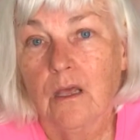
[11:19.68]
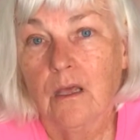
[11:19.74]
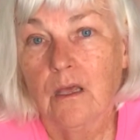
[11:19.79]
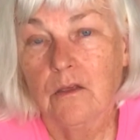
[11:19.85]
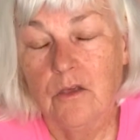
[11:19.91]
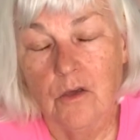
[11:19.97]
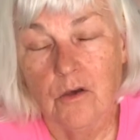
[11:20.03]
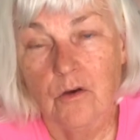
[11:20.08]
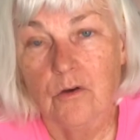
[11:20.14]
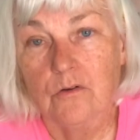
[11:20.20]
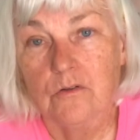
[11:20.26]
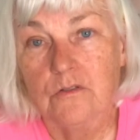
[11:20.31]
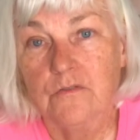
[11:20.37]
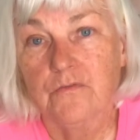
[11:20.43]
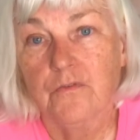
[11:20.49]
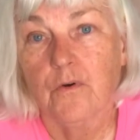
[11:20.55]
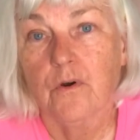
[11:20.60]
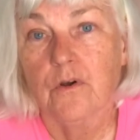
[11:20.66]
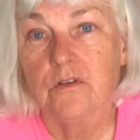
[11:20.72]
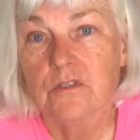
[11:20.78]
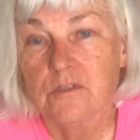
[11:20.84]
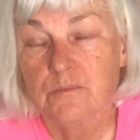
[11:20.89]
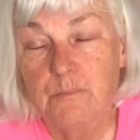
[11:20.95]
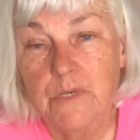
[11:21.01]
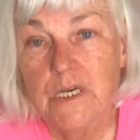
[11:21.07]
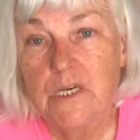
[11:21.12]
years for
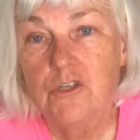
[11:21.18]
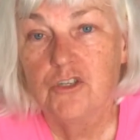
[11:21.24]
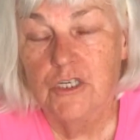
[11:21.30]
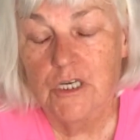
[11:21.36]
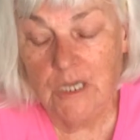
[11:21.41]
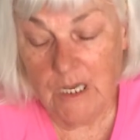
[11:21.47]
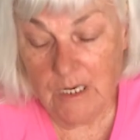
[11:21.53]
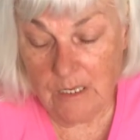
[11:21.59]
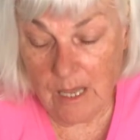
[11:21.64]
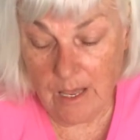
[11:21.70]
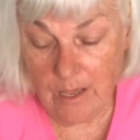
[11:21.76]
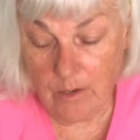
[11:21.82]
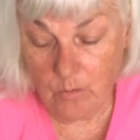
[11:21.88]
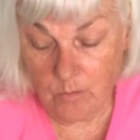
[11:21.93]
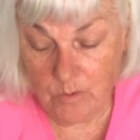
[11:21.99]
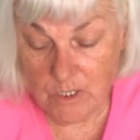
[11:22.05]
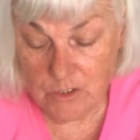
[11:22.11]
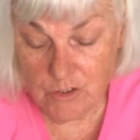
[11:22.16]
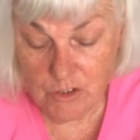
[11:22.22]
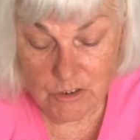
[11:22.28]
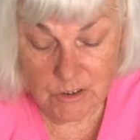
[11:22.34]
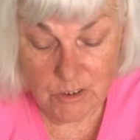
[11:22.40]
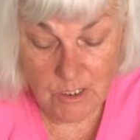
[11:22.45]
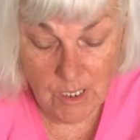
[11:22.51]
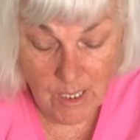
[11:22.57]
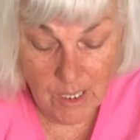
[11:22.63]
speech and language.